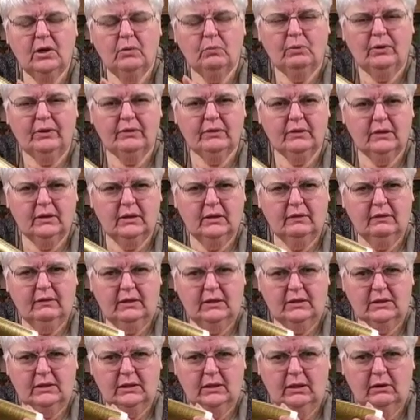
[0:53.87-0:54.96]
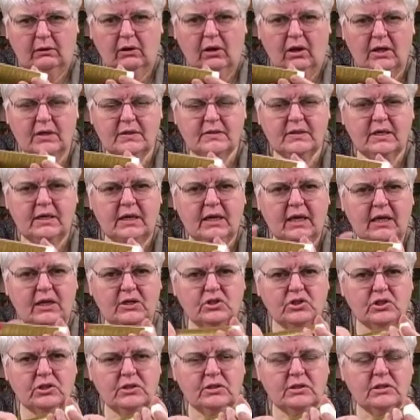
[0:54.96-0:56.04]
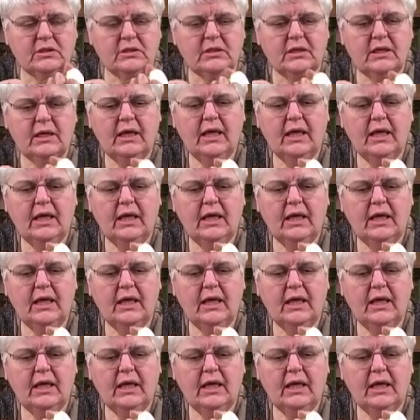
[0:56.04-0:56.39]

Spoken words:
with the deglossing agent.